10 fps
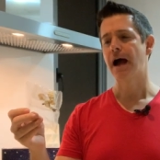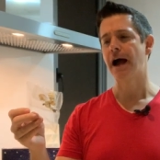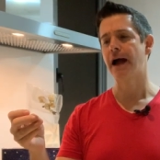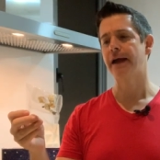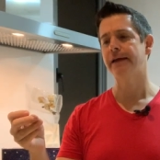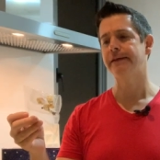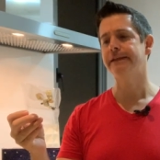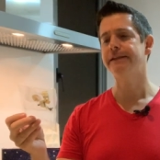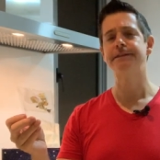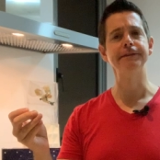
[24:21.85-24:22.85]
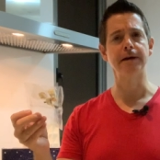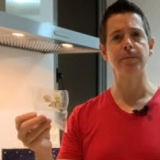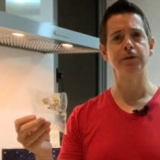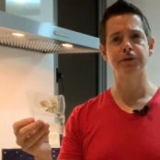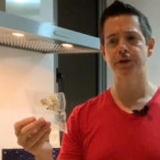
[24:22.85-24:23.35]
I need to
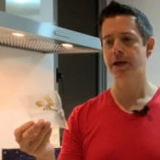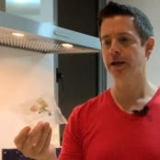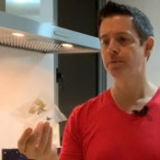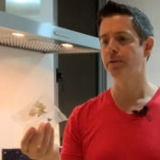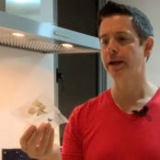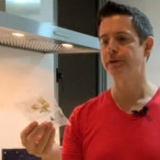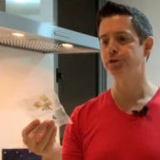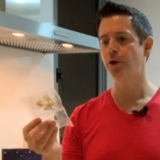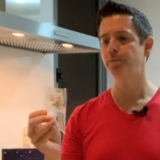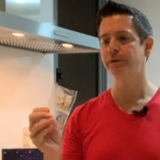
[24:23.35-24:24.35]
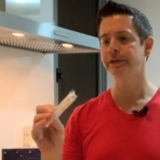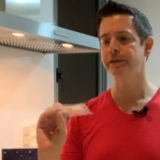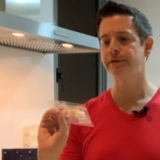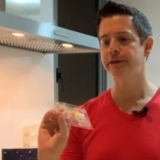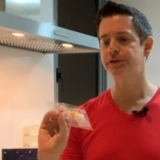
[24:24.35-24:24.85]
double check, but I don't
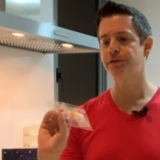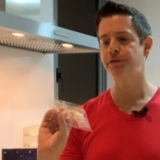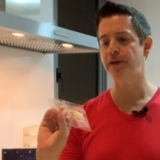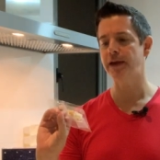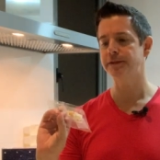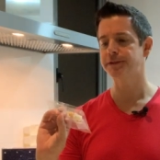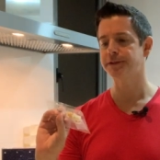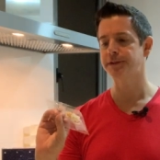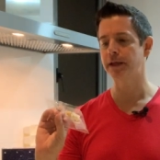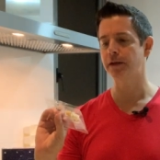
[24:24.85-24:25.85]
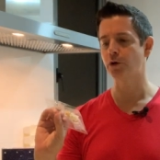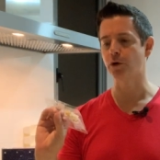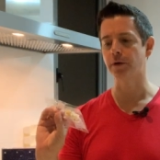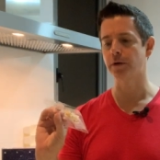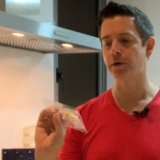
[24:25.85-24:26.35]
believe his face is in,
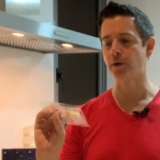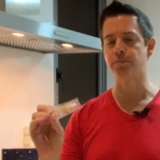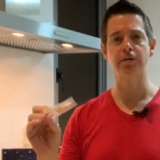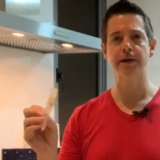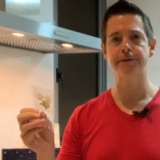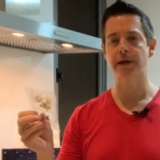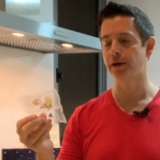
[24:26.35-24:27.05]
or, or print.